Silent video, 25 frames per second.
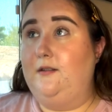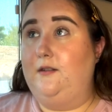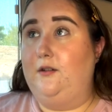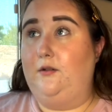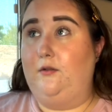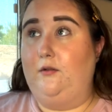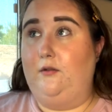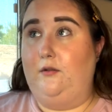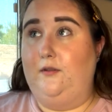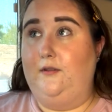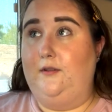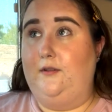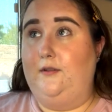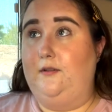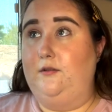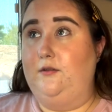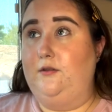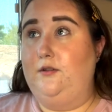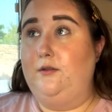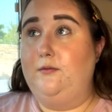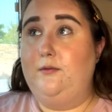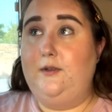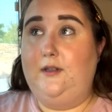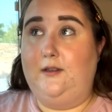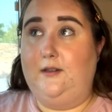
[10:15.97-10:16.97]
The goal in
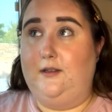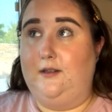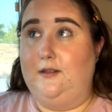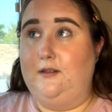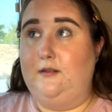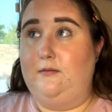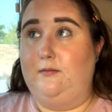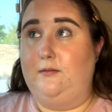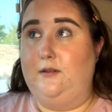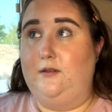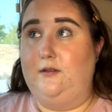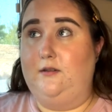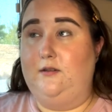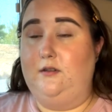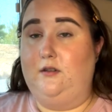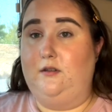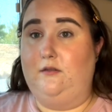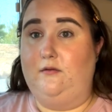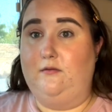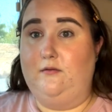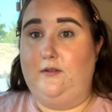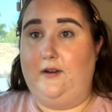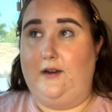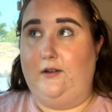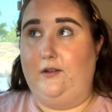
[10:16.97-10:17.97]
doing this was to
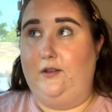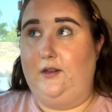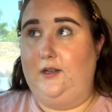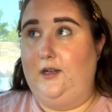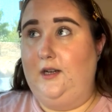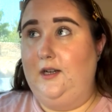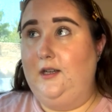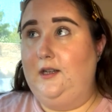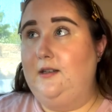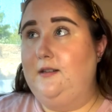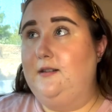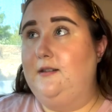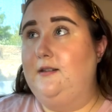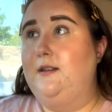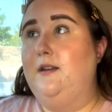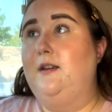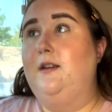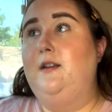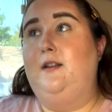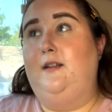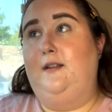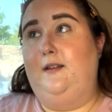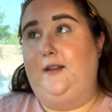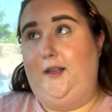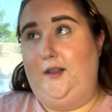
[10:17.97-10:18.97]
foul the Knicks,
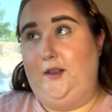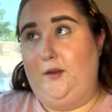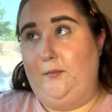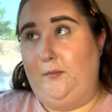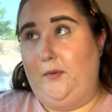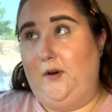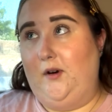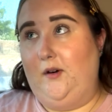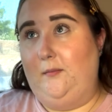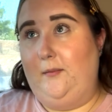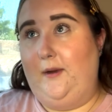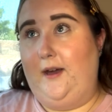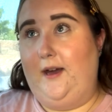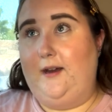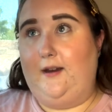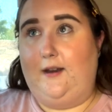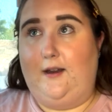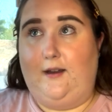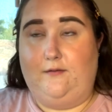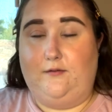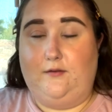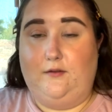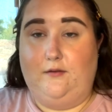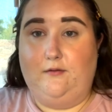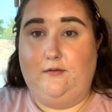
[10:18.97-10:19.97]
get the ball back
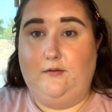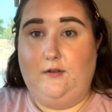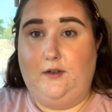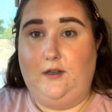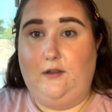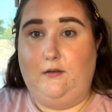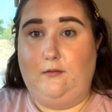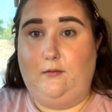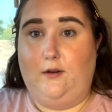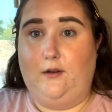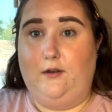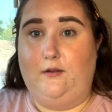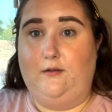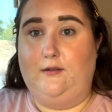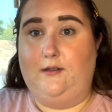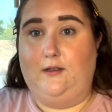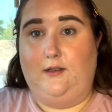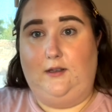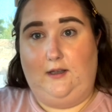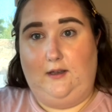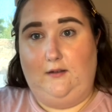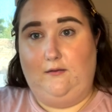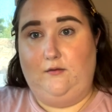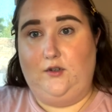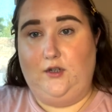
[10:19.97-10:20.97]
after free throws,
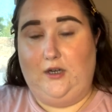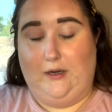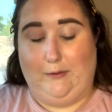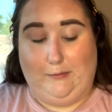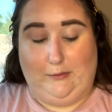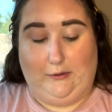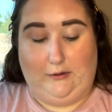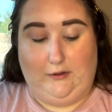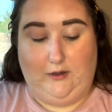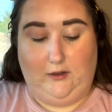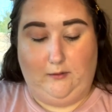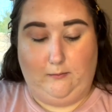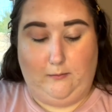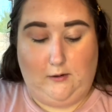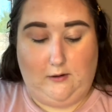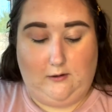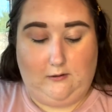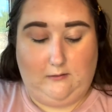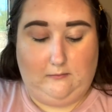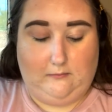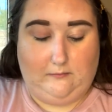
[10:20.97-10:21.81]
and give Chamberlain the ball.